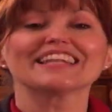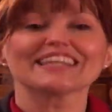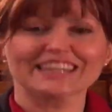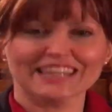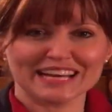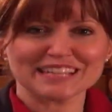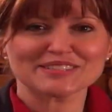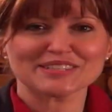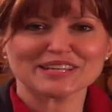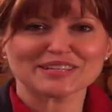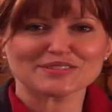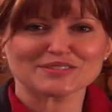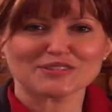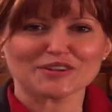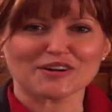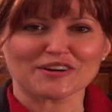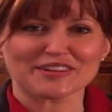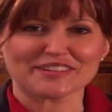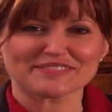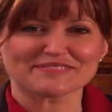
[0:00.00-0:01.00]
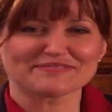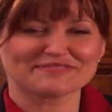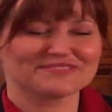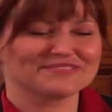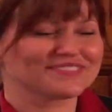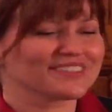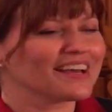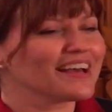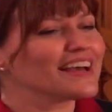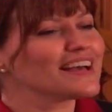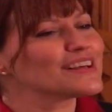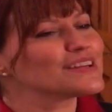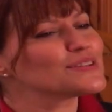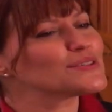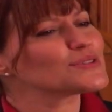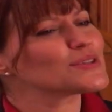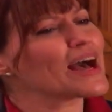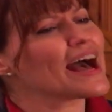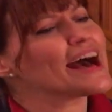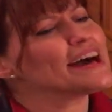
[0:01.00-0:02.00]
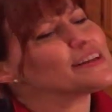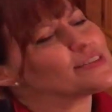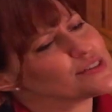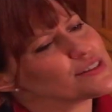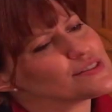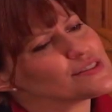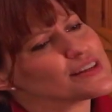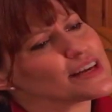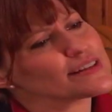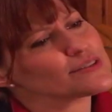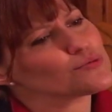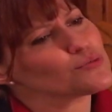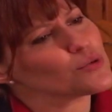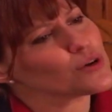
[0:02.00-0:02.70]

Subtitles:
Let's get started. So how does this test